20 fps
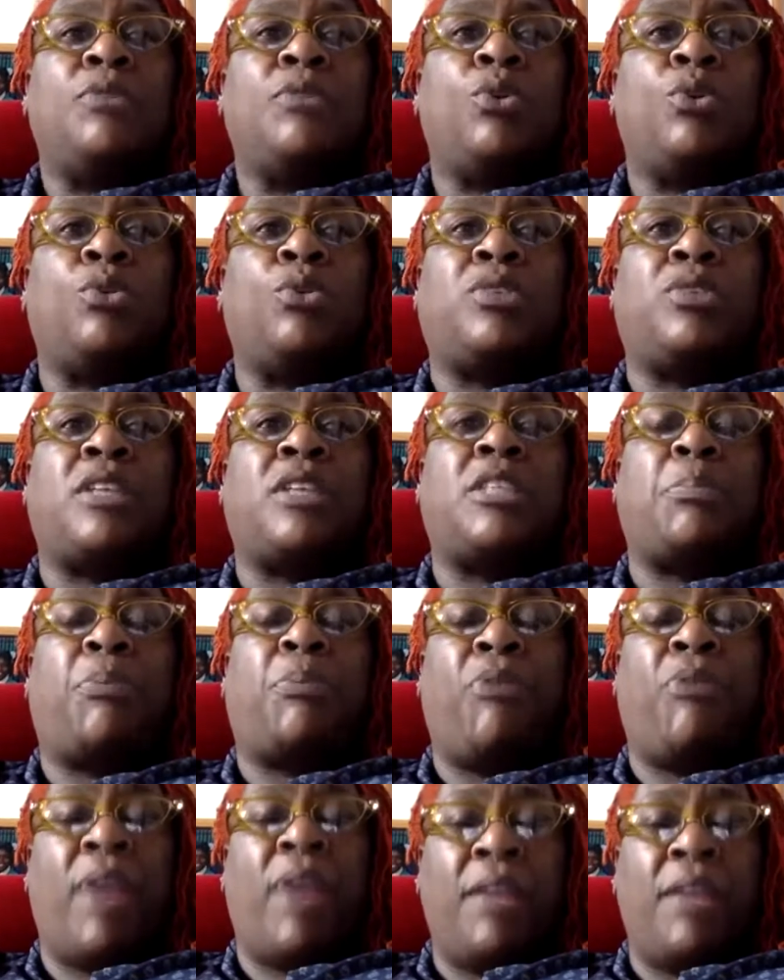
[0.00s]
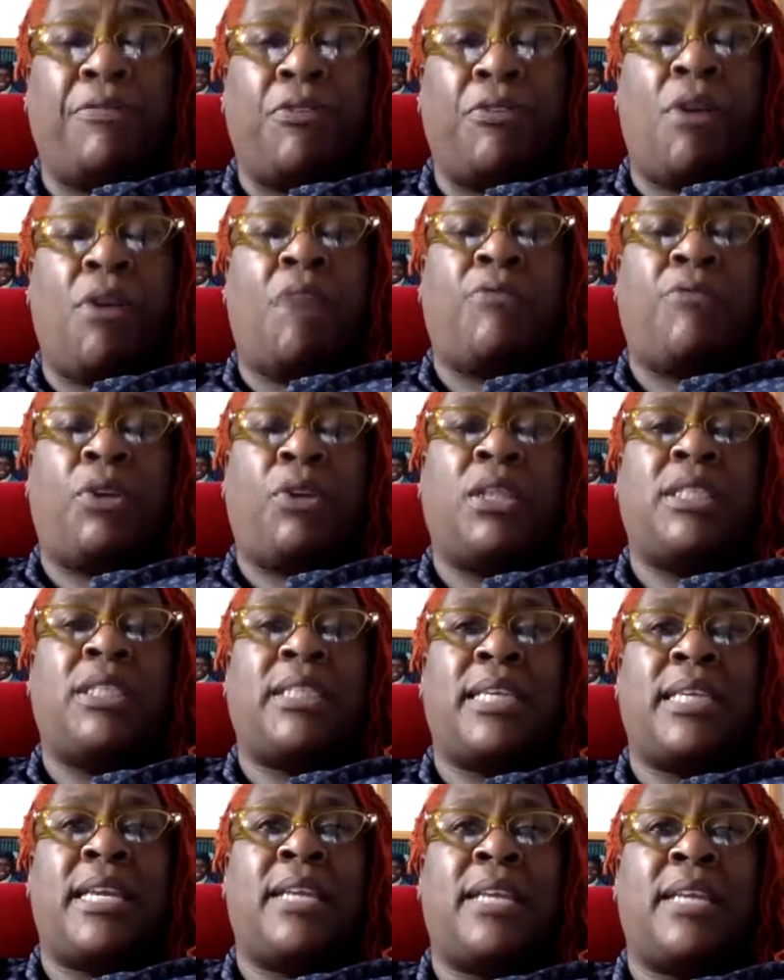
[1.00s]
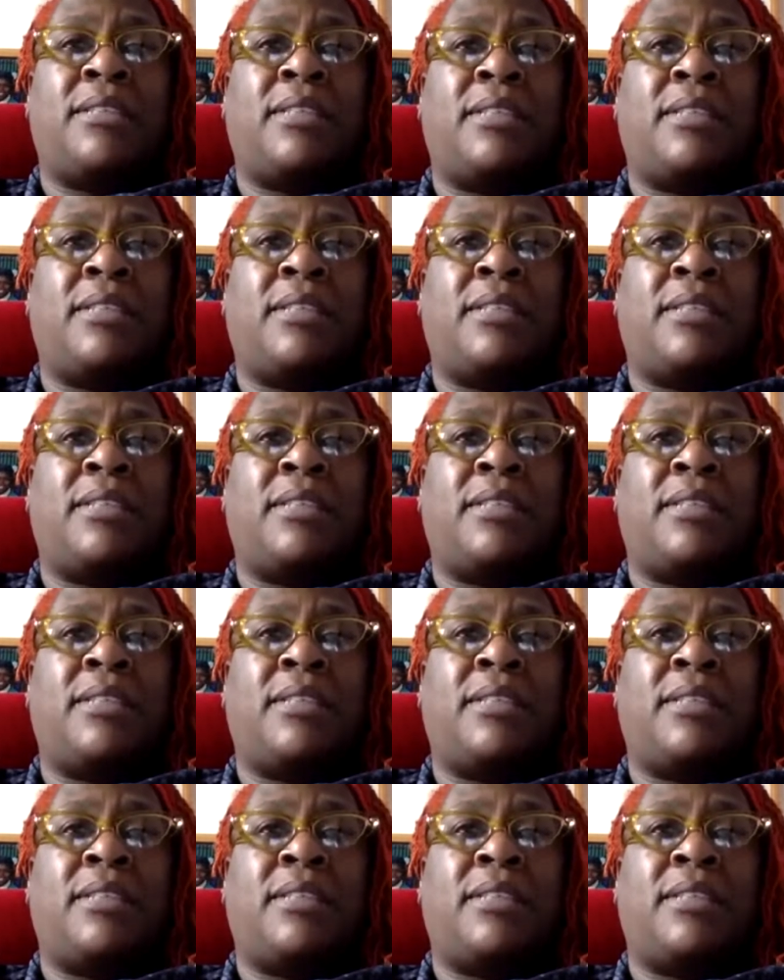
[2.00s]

Also to pray for our volunteers.